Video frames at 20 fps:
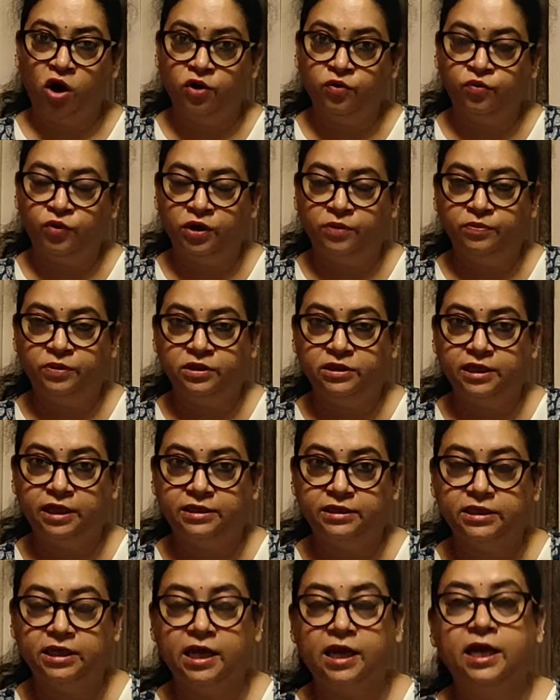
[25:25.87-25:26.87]
So you
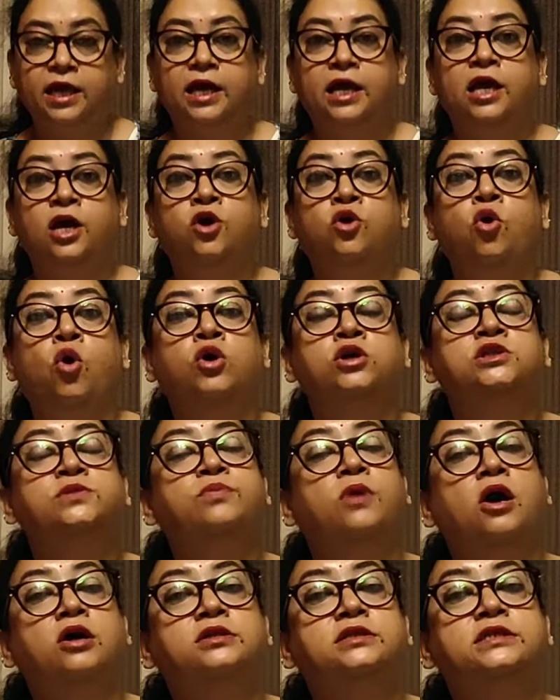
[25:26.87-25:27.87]
know what a verbal
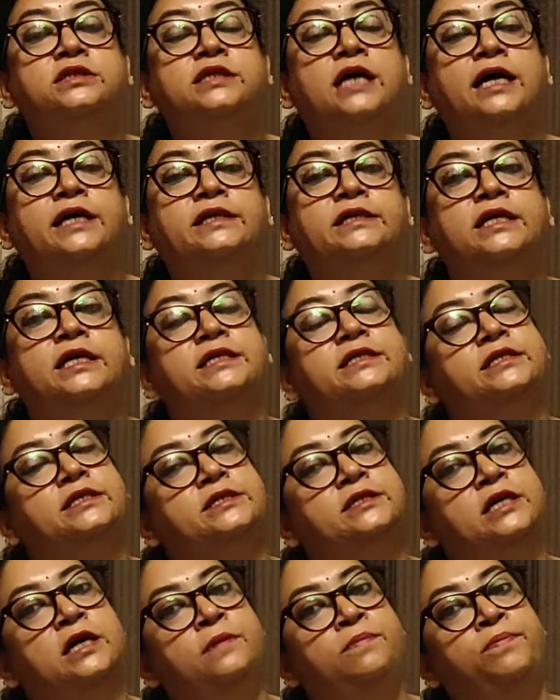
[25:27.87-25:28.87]
test, what a
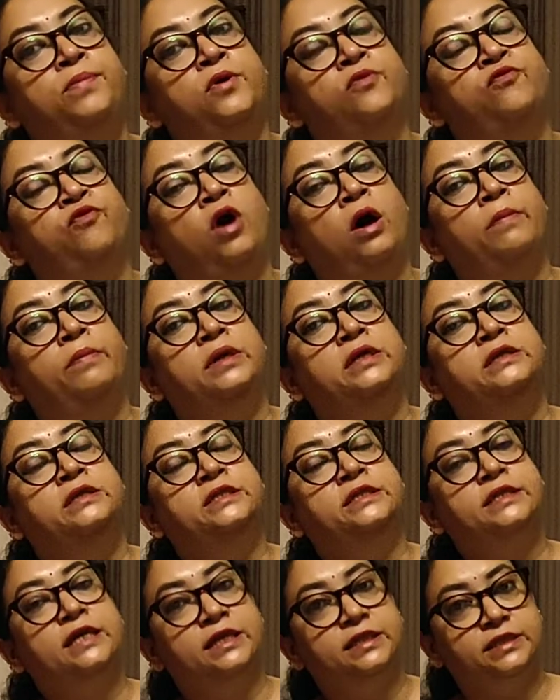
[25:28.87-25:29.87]
non-verbal test.
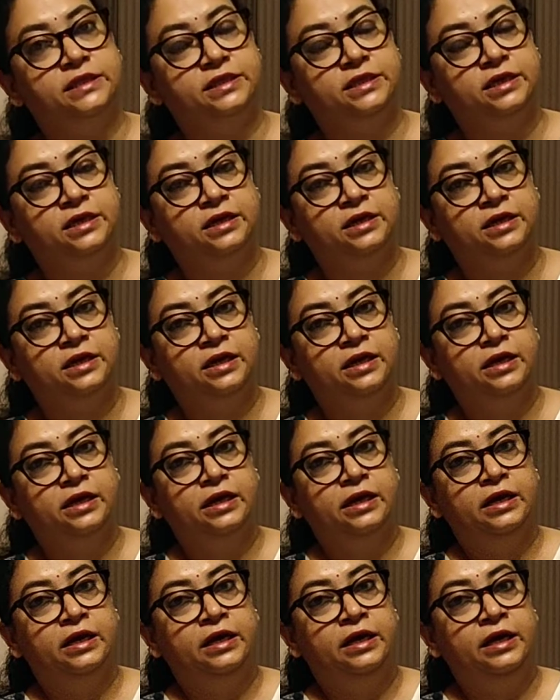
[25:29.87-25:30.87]
Course block
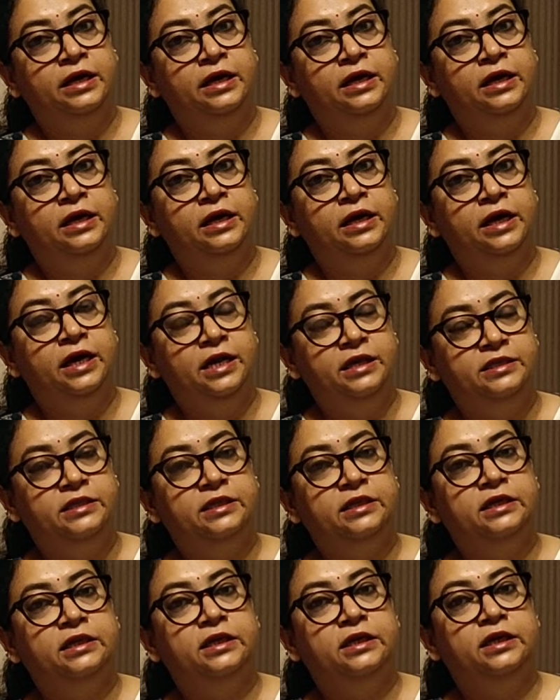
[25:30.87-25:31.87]
design test is a
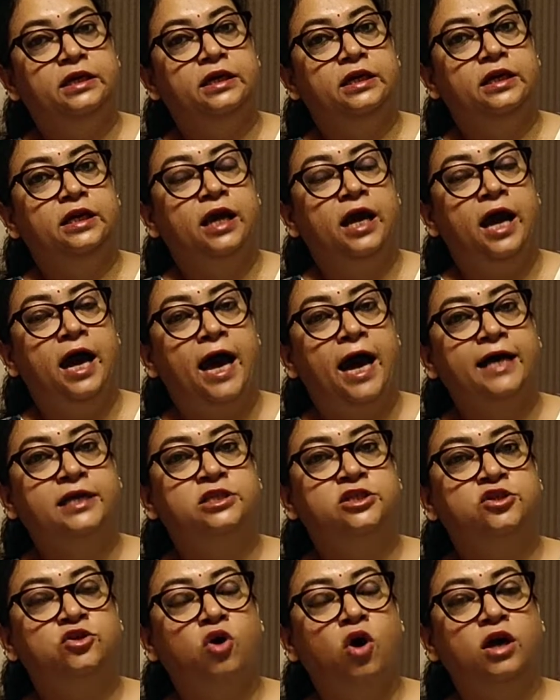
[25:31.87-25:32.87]
performance
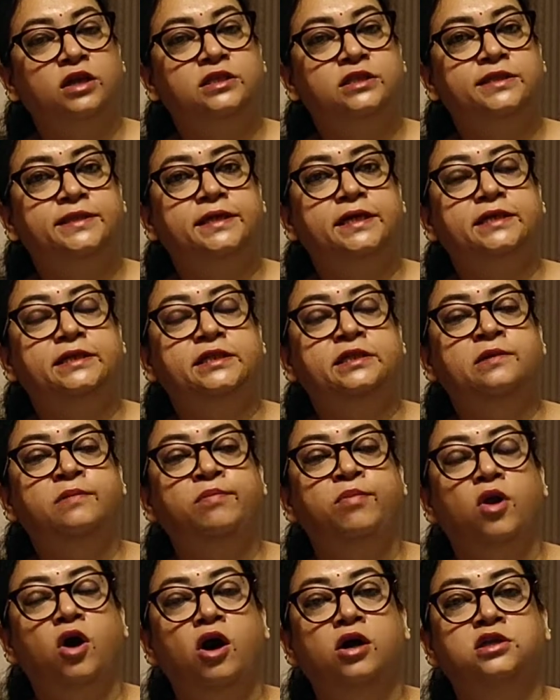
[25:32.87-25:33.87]
test.
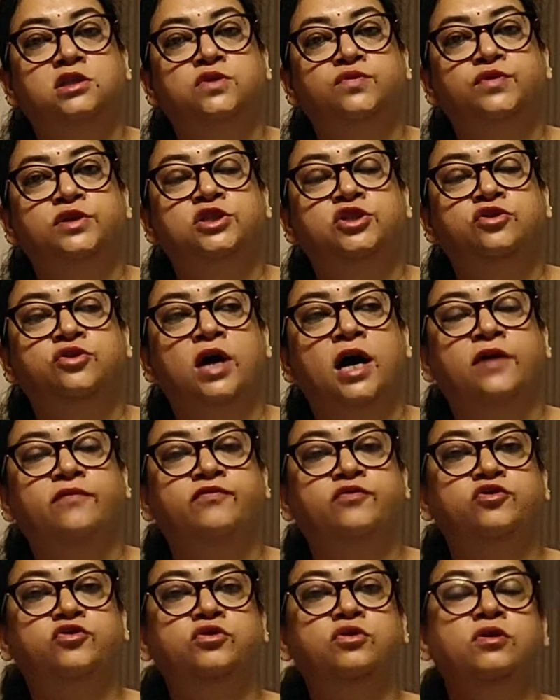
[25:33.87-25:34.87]
It
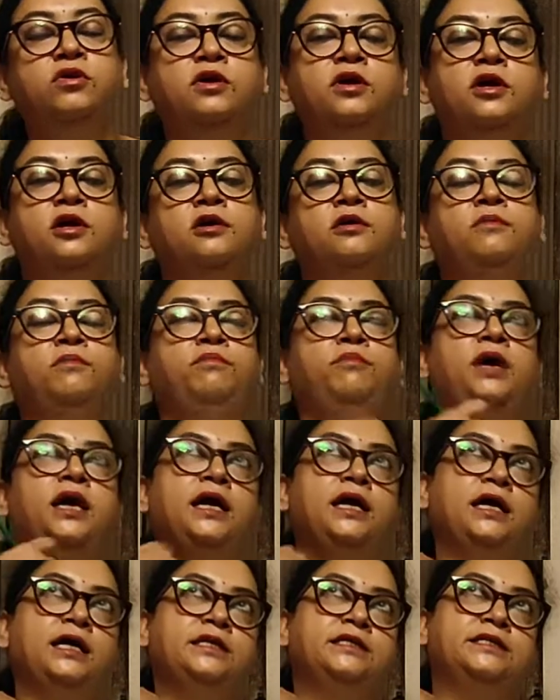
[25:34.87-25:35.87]
has
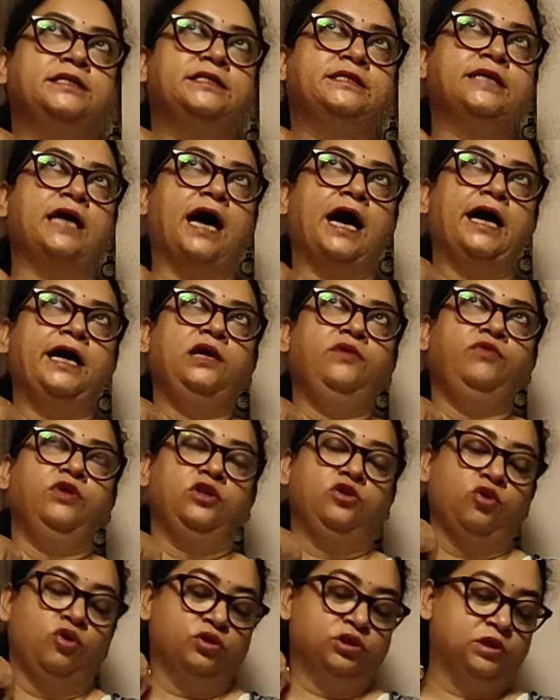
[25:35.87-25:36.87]
got certain
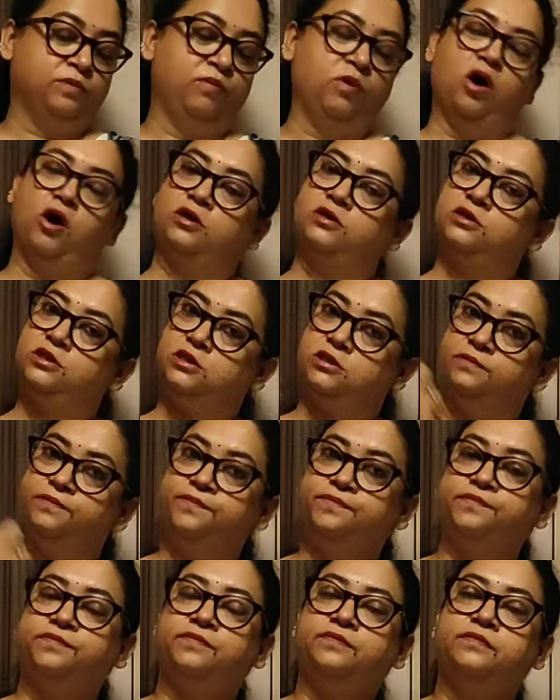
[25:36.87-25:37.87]
blocks which you have to
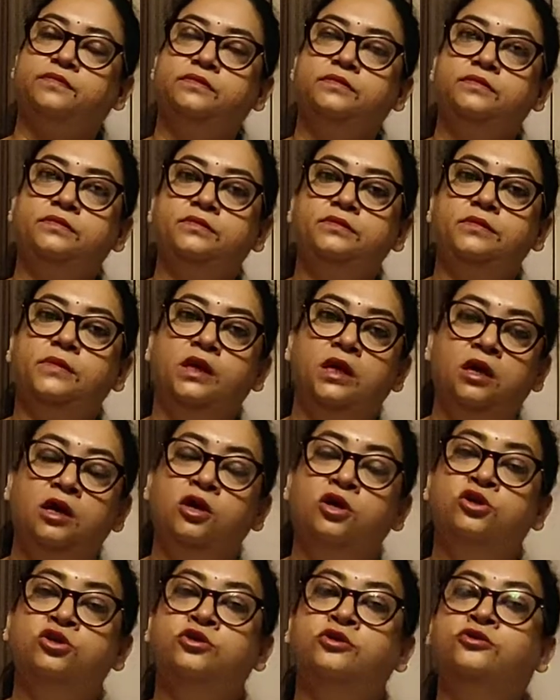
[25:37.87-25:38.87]
make a
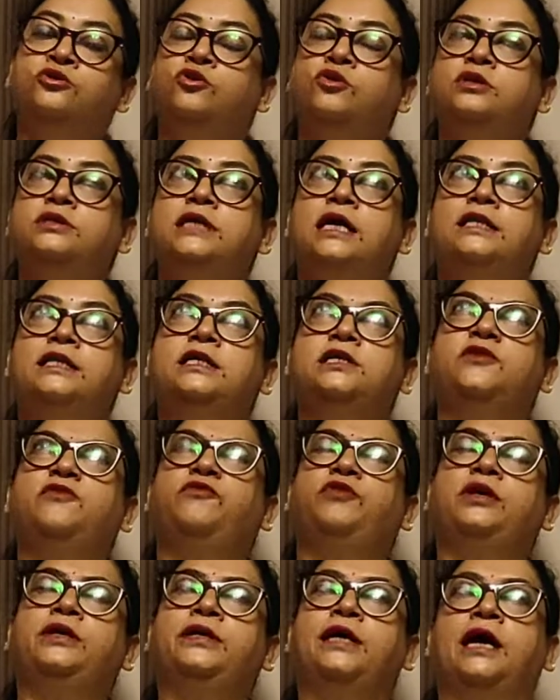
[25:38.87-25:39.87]
design with those
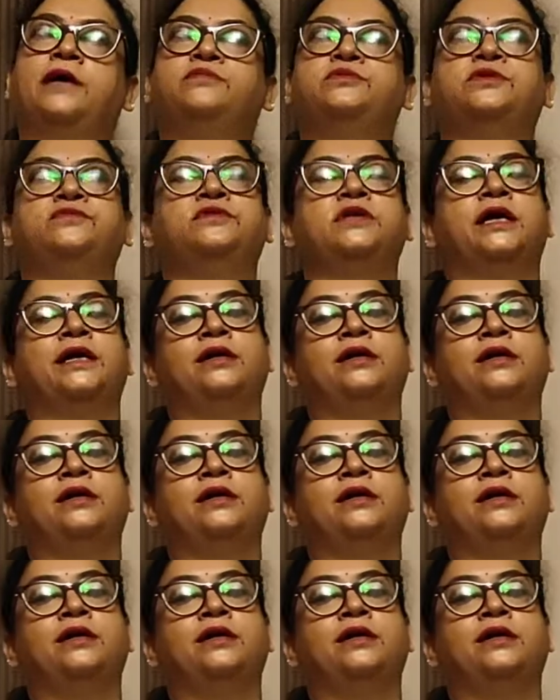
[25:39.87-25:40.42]
blocks.